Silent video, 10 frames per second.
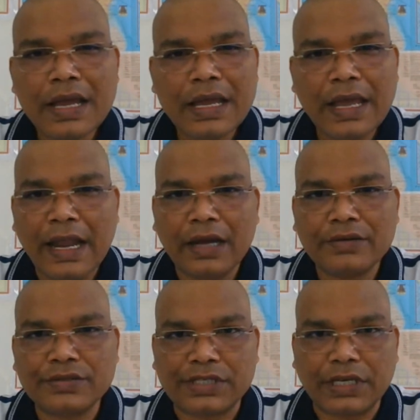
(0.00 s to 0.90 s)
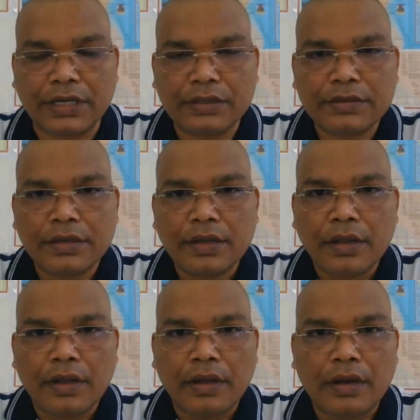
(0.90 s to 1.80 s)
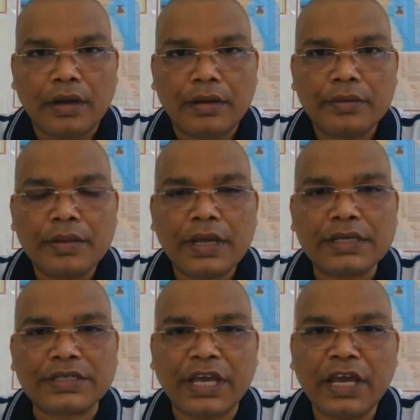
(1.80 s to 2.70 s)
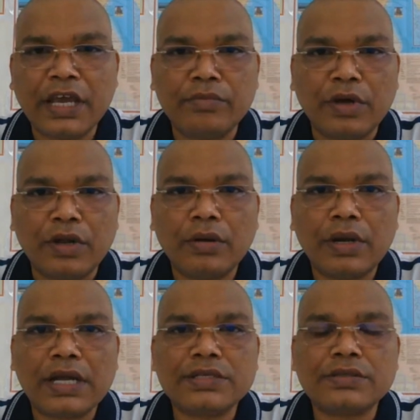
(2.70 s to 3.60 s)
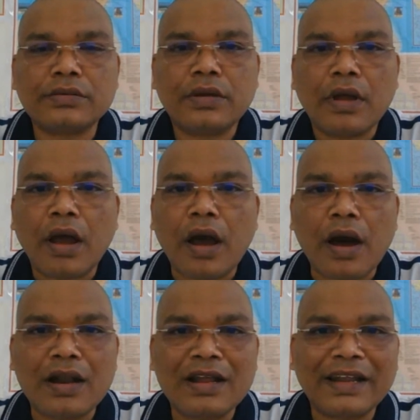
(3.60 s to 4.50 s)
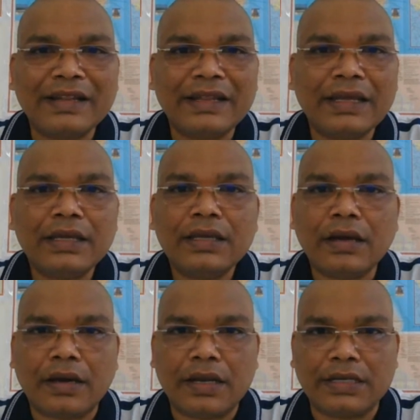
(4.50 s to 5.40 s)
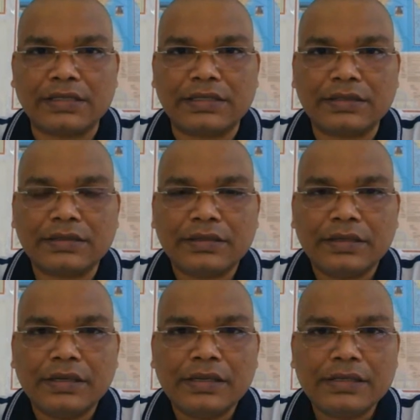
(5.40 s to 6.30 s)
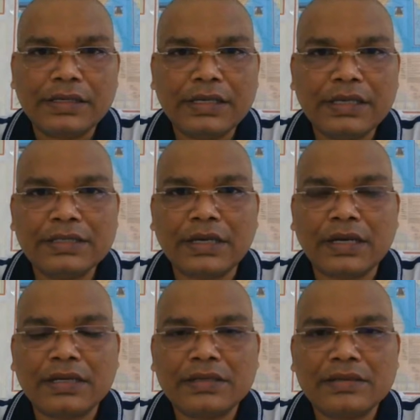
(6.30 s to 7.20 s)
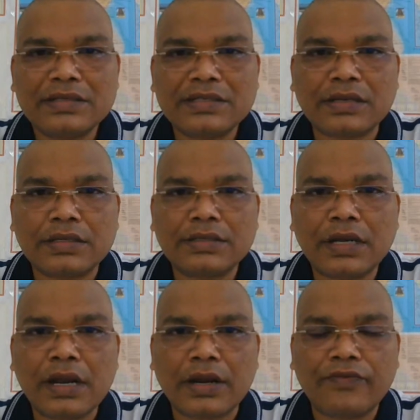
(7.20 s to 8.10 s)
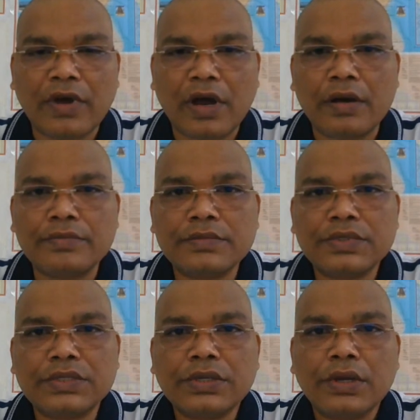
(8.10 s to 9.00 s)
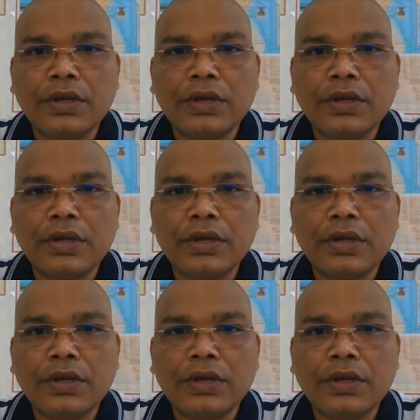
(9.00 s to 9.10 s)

he announced a scheme known as Honoring the Honest. So it is the structural reforms